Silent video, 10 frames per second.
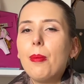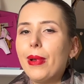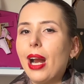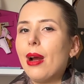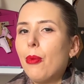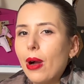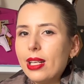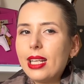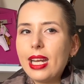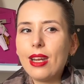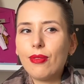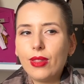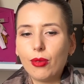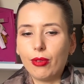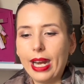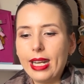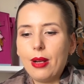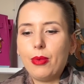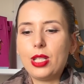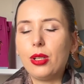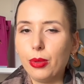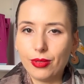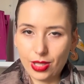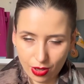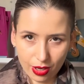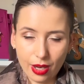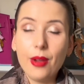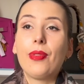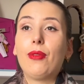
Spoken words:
but I wonder if the rate at which Louis Vuitton